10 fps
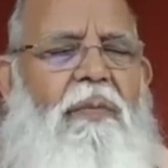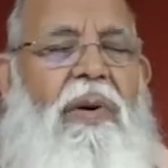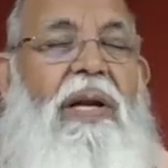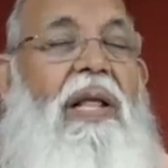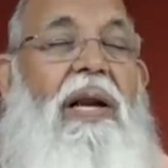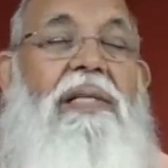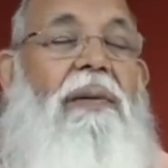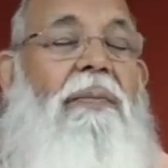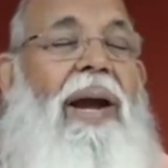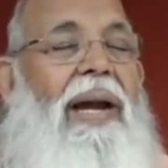But there are
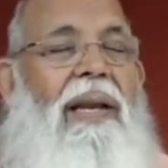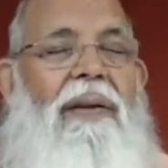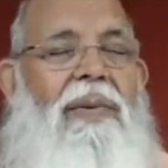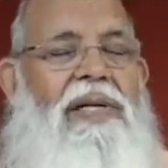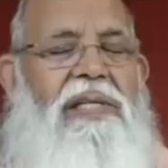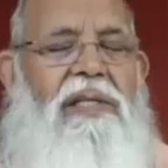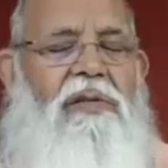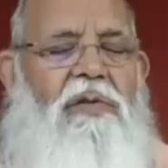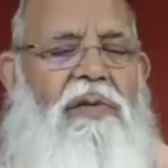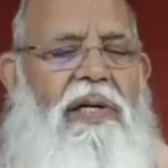some bad elements in
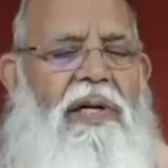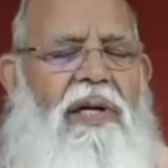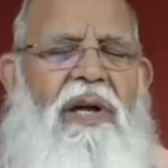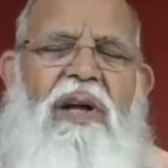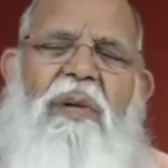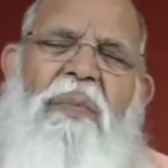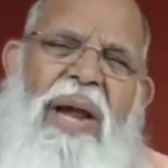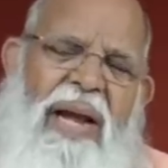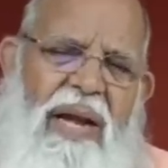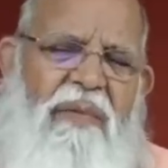the society.
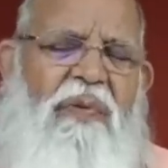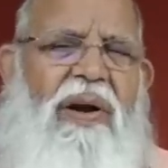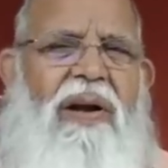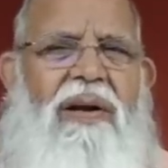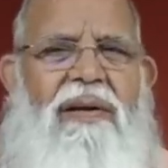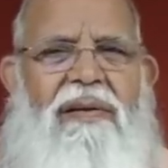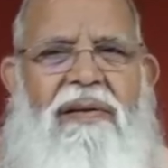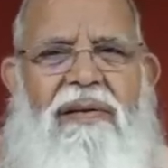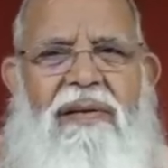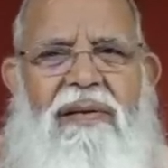Be indifferent.
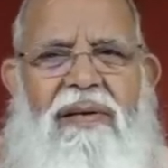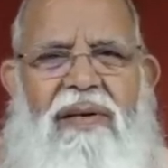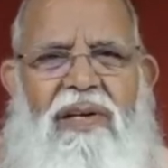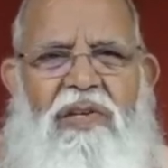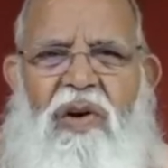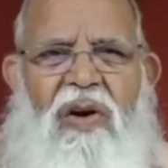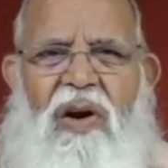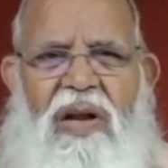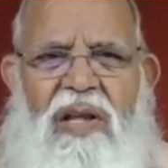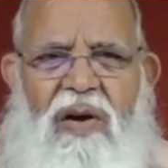You are
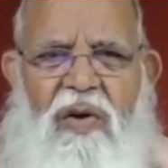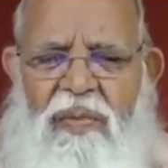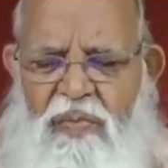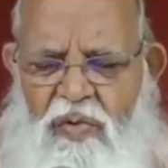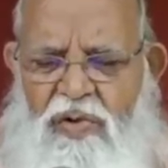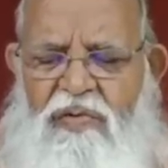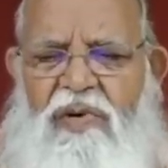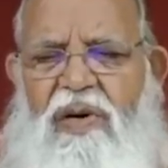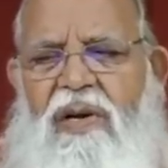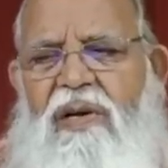not here to improve the
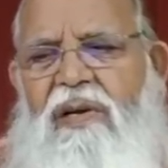world.